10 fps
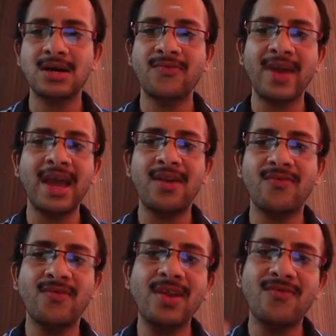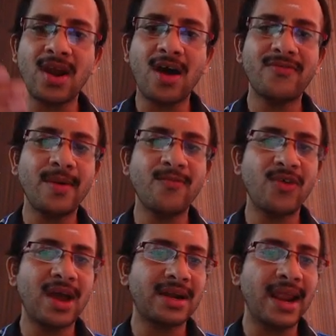where in one of them we
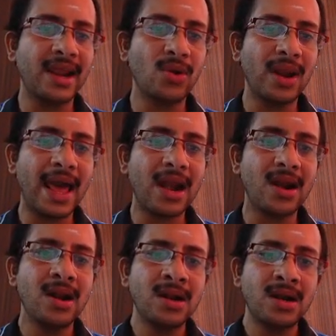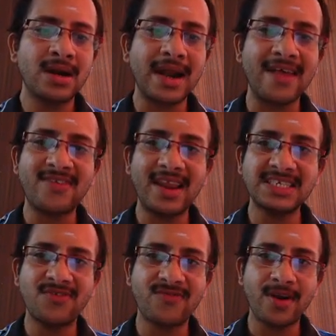are trying to learn
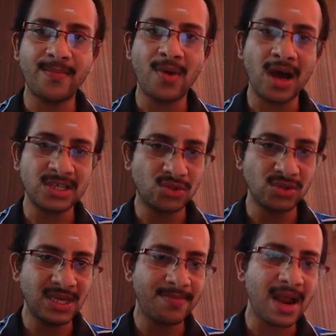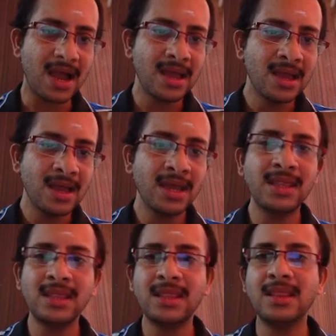translation from horse to zebra.
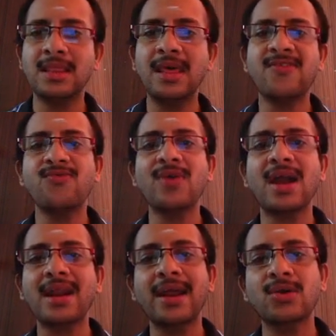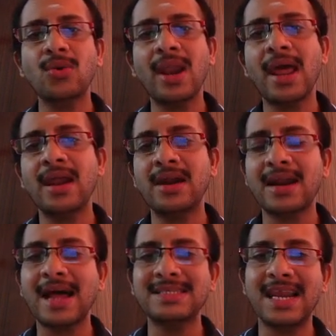In this, we are trying to
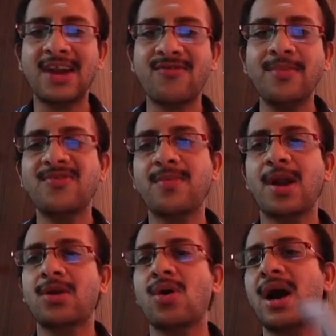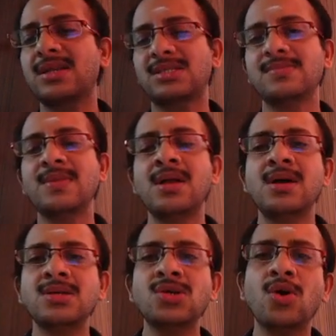translate from zebra to horse.
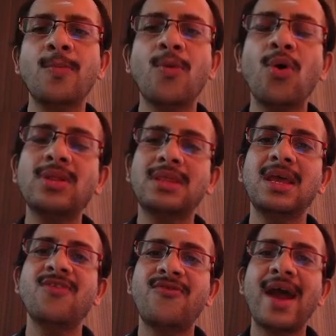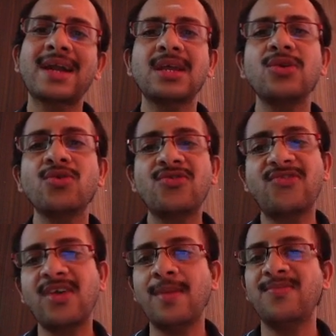So both in fact use
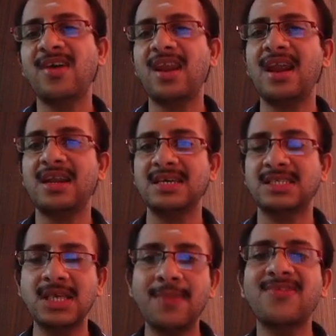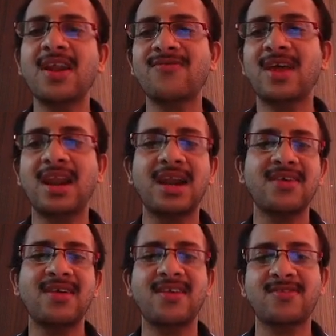same generators, same set of generators
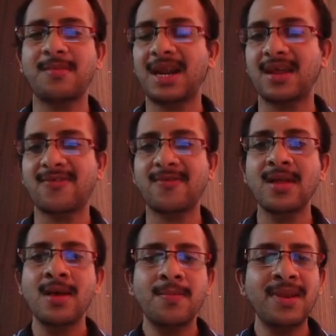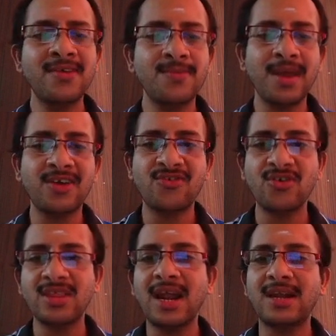and discriminators. Please make sure
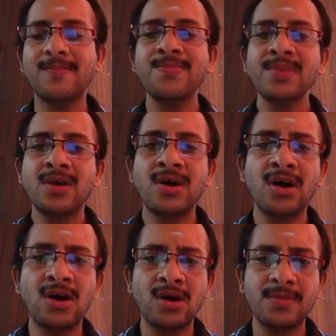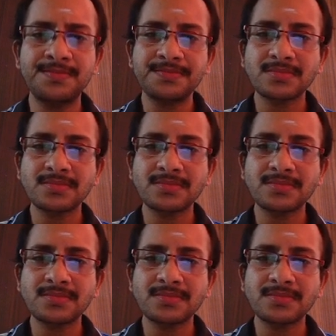that um,